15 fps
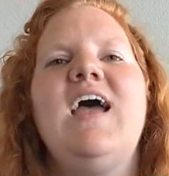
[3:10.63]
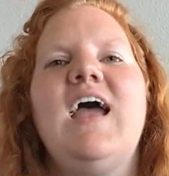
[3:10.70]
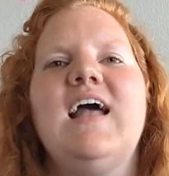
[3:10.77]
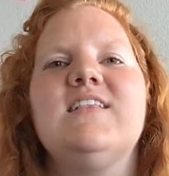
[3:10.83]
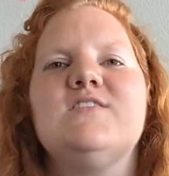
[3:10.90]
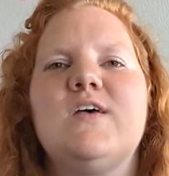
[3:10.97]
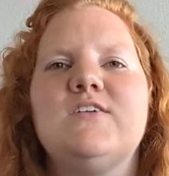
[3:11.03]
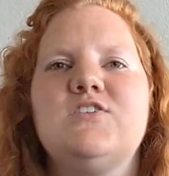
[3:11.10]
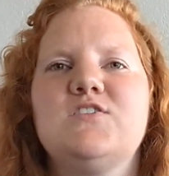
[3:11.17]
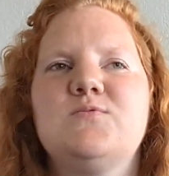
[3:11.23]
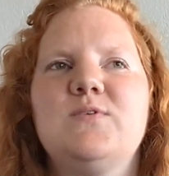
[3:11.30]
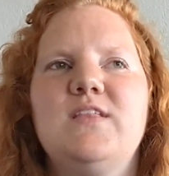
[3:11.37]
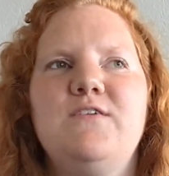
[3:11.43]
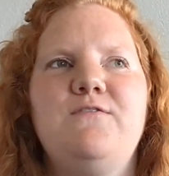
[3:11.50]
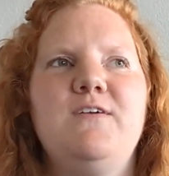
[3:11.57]
And so I just
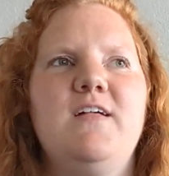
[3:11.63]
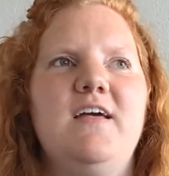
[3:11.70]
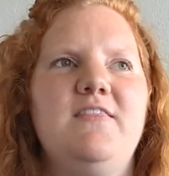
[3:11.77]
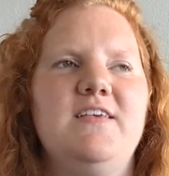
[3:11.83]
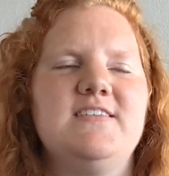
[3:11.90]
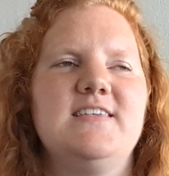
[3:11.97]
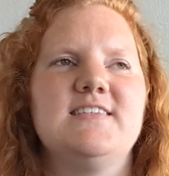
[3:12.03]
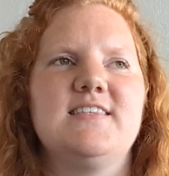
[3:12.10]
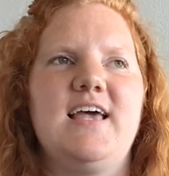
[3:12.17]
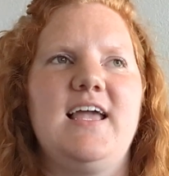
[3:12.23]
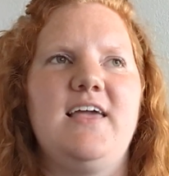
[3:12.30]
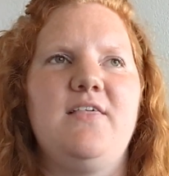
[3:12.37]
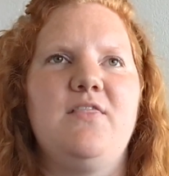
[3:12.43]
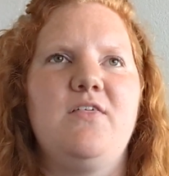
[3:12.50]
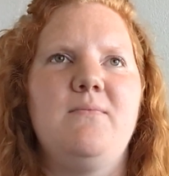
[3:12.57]
really feel like this is
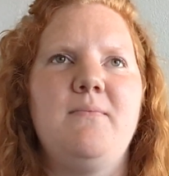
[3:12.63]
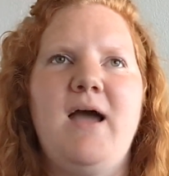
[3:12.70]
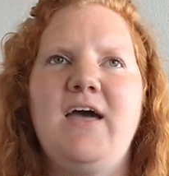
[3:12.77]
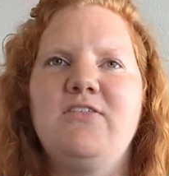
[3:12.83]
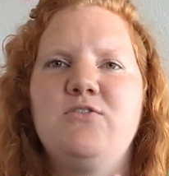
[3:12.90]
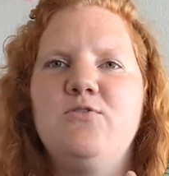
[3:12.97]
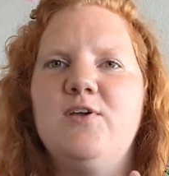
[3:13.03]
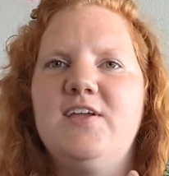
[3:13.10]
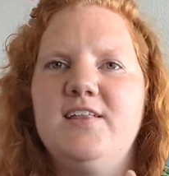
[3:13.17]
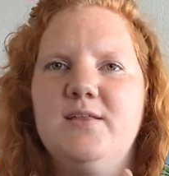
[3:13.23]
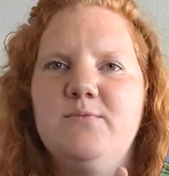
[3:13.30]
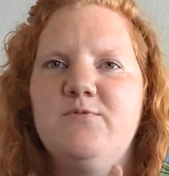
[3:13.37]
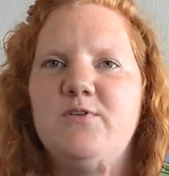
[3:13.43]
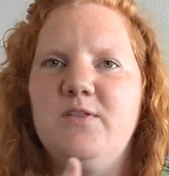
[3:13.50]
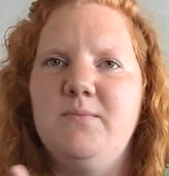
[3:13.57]
the math
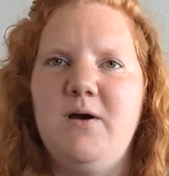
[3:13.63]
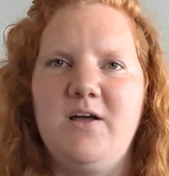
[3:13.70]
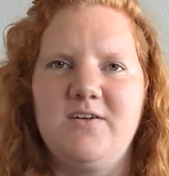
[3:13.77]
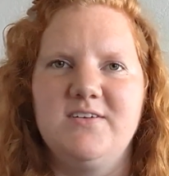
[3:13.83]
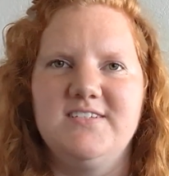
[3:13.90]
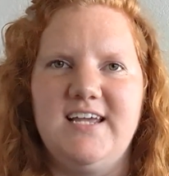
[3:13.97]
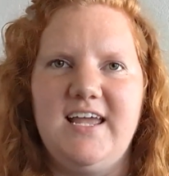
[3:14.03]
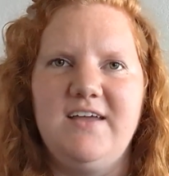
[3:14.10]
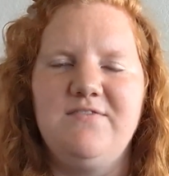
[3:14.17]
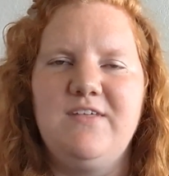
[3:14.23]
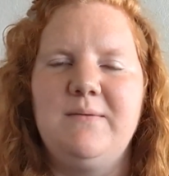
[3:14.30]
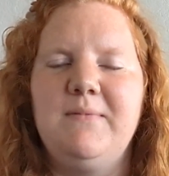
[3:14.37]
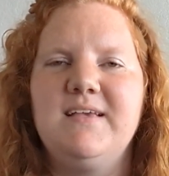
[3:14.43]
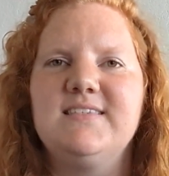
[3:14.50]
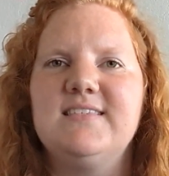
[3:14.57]
curriculum for the modern day, if
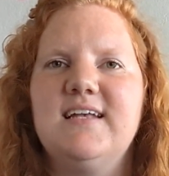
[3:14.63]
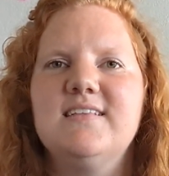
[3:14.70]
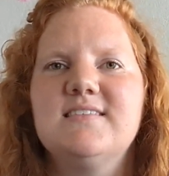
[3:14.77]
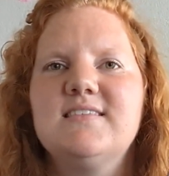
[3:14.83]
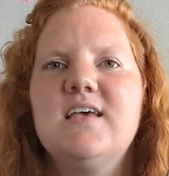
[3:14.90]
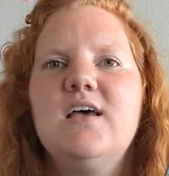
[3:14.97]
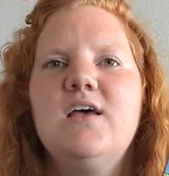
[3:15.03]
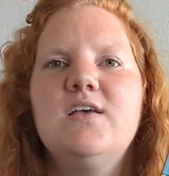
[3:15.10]
that makes sense.